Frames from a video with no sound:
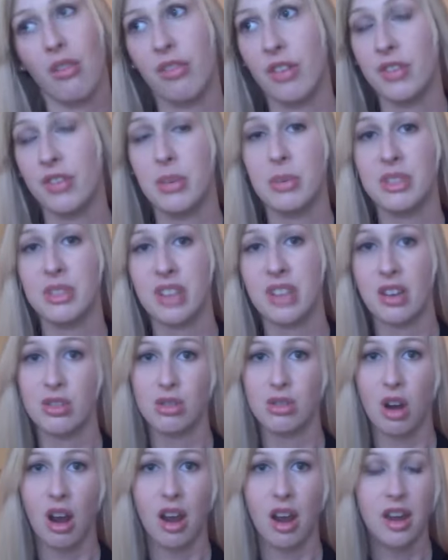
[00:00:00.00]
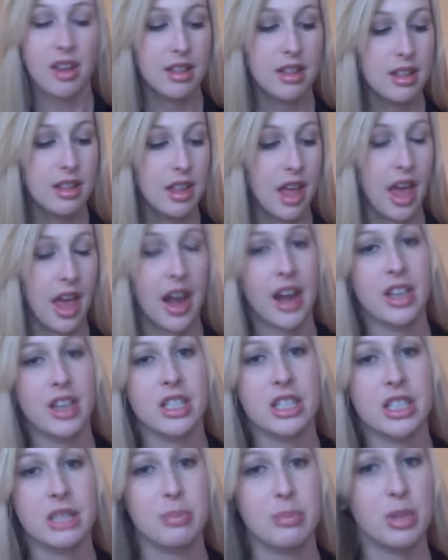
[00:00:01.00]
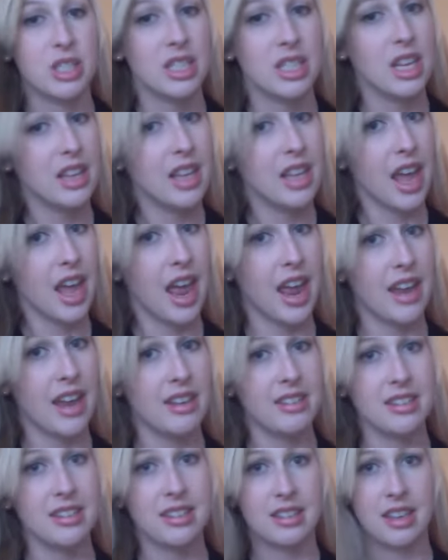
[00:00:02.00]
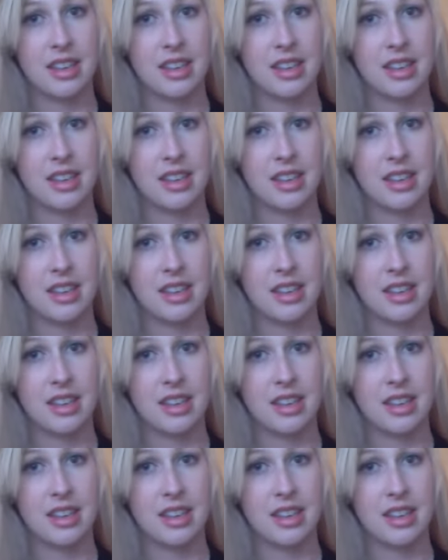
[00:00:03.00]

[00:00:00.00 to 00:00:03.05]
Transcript: 50% dry, and I just spritz it in the ends.